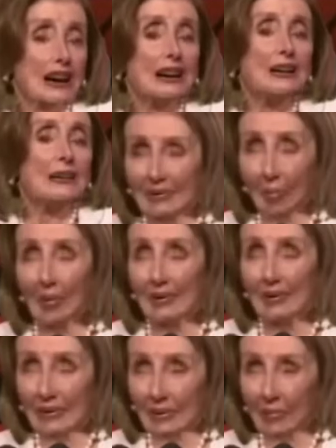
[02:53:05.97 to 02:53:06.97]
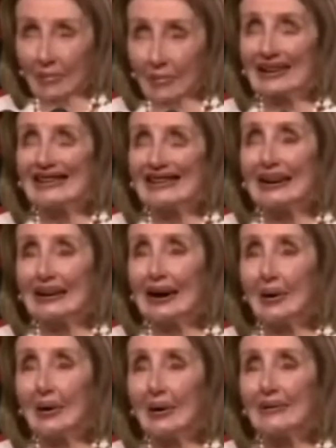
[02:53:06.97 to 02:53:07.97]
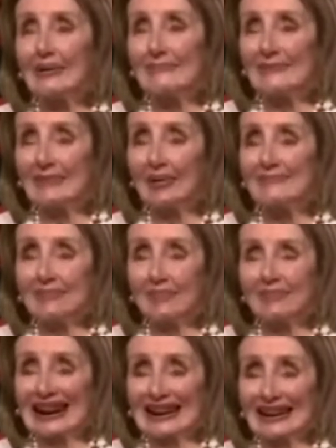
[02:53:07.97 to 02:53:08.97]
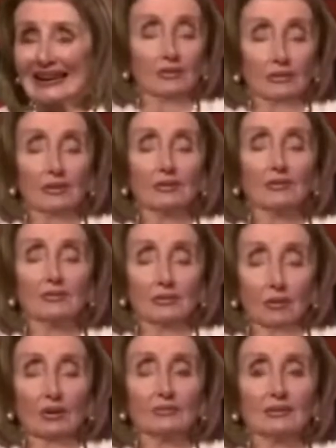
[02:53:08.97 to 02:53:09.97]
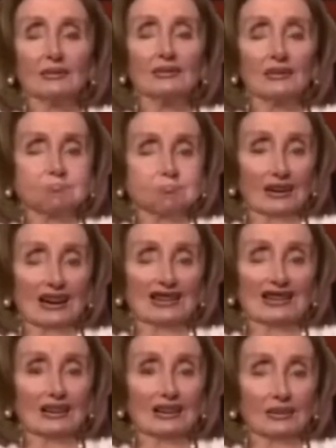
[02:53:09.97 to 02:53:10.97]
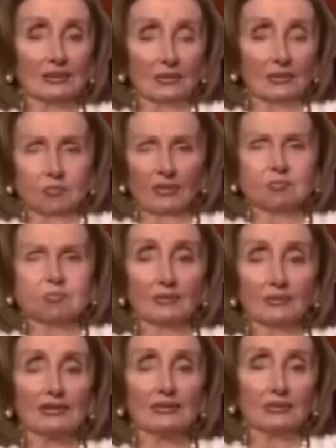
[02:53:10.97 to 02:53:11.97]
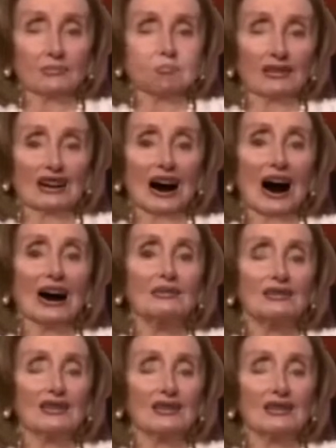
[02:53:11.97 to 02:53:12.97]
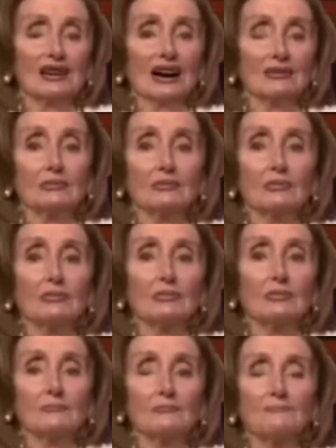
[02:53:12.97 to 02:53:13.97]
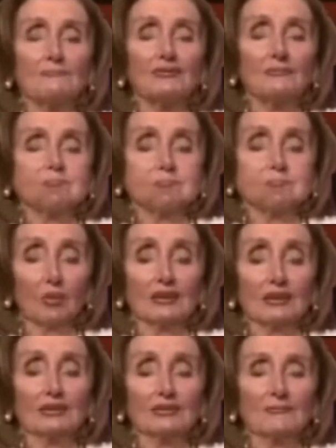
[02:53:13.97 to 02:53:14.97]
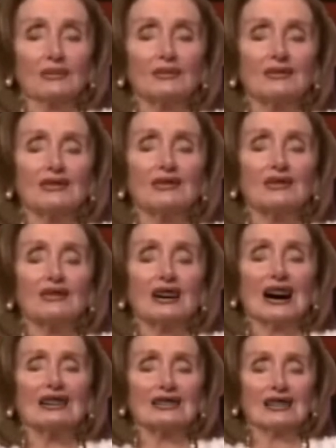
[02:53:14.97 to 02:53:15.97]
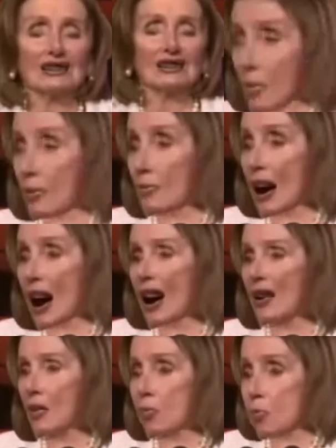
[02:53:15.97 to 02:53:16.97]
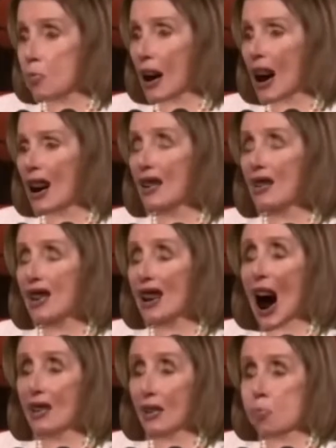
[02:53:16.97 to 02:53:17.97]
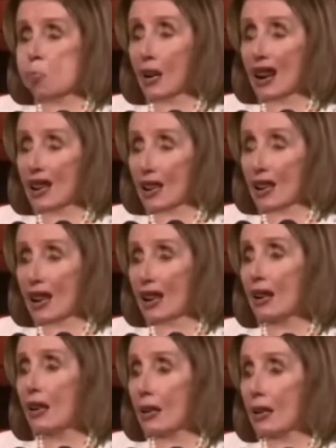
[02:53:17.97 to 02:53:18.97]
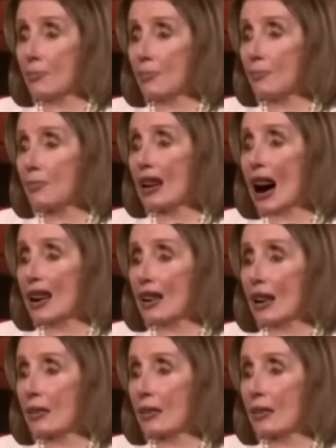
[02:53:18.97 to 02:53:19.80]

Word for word: with, with a lower approval rating. No other president with, with the highest standard for putting America last. A man who raised gas prices and inflation